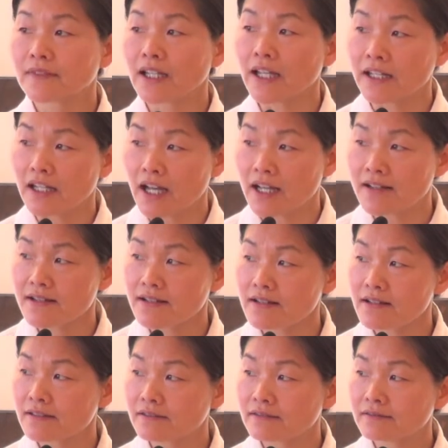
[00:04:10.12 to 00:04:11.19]
in
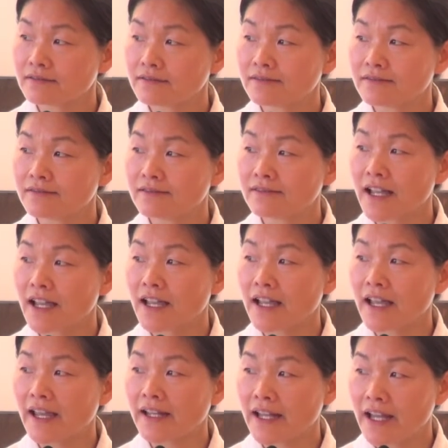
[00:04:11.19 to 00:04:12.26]
us
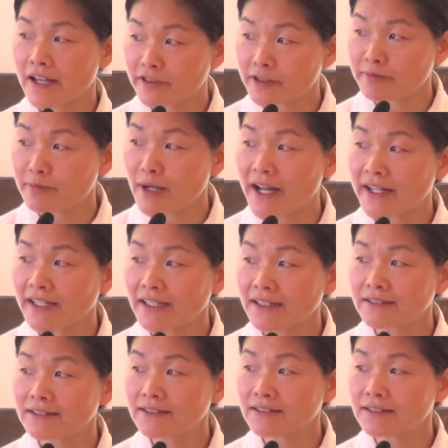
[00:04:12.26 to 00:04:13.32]
and everybody,
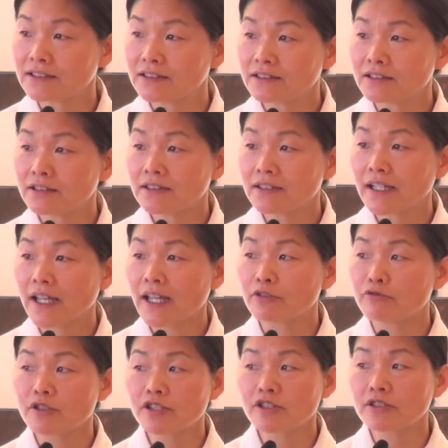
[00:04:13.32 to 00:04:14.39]

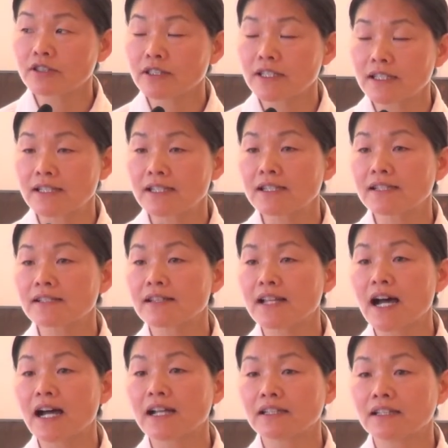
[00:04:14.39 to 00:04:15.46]
and which it is
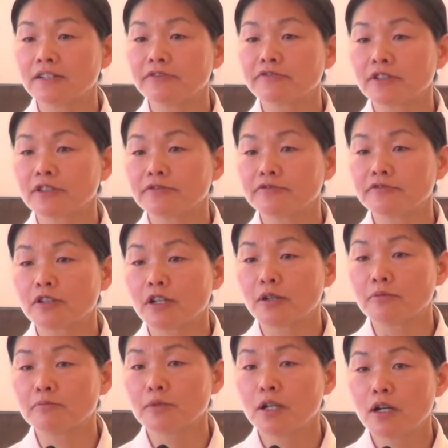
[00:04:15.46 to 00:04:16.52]
not different
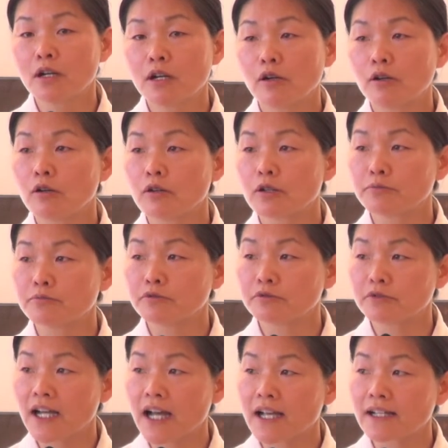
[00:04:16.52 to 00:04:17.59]
from all the
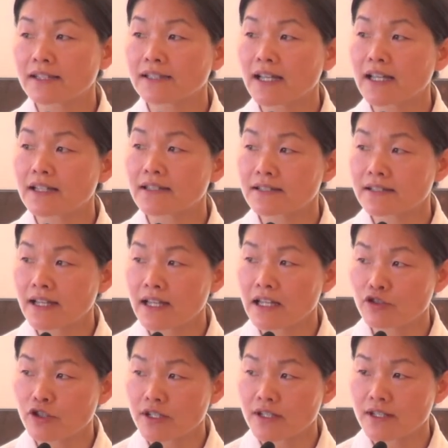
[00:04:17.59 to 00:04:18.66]
Buddhas and
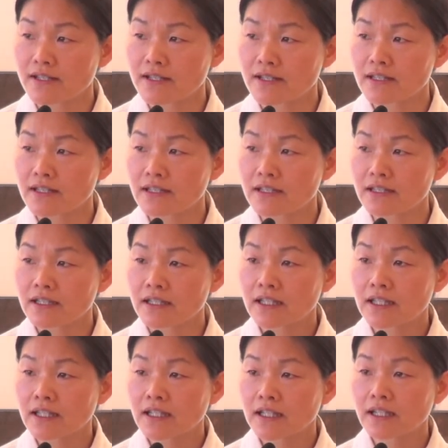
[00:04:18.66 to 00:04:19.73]
sages.
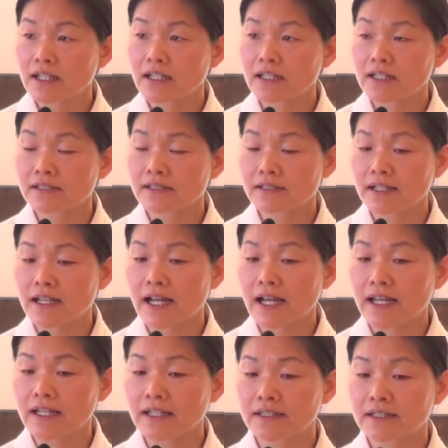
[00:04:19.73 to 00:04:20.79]
It is
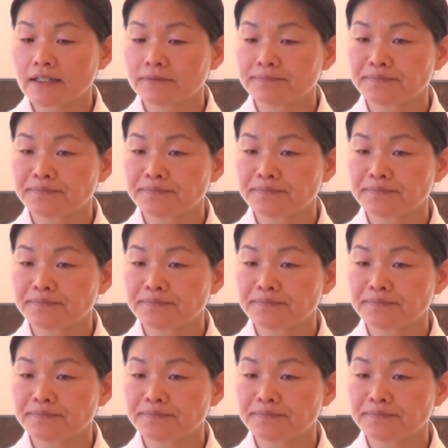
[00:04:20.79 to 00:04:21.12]
like